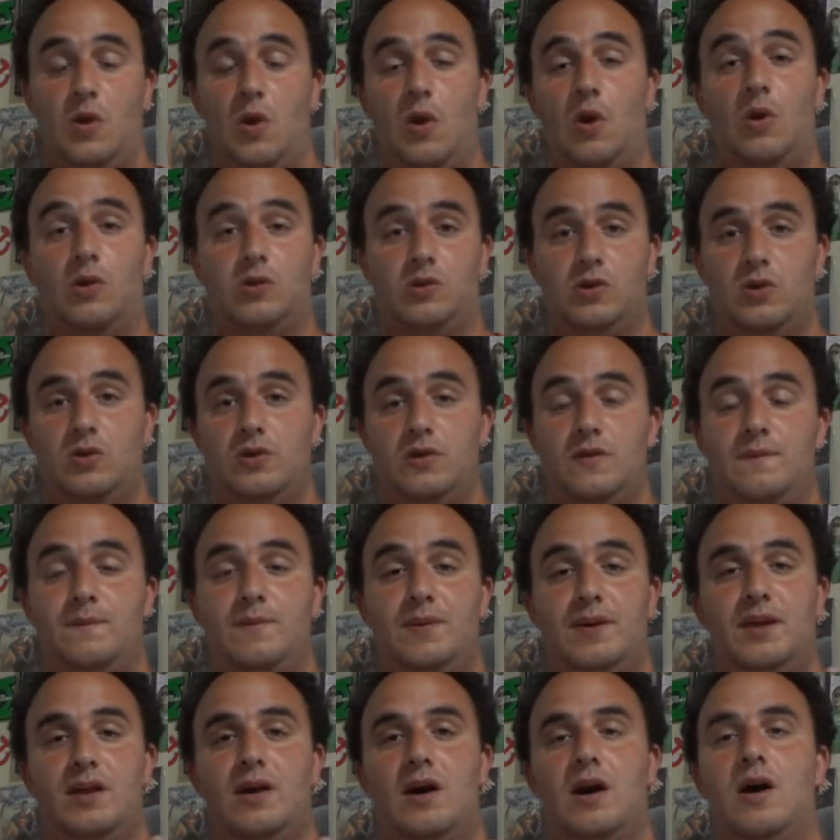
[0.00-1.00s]
all couldn't have
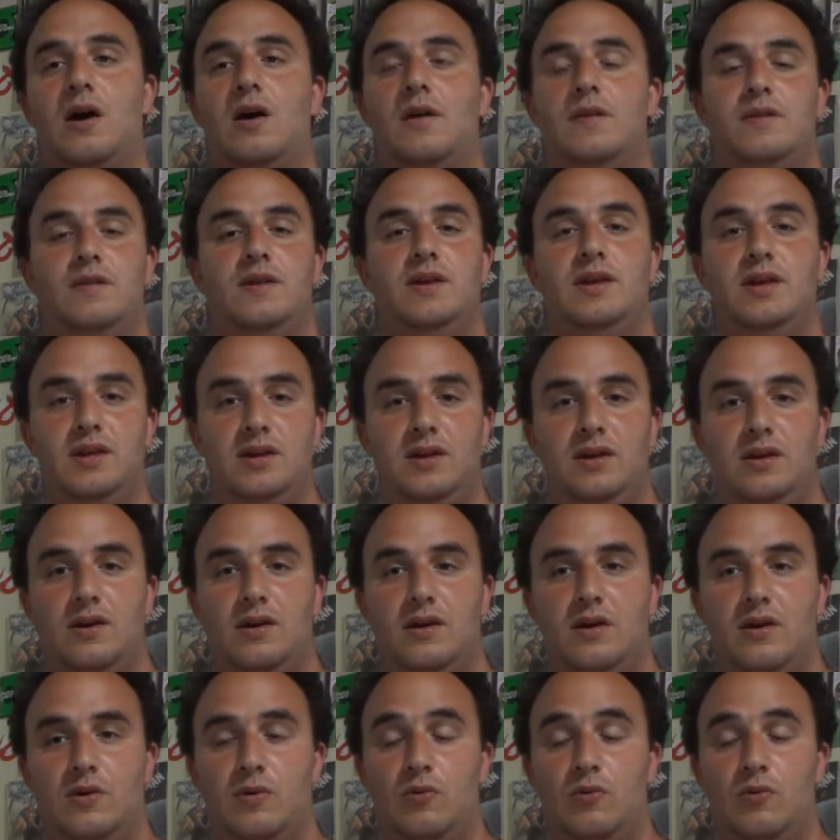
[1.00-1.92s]
been on the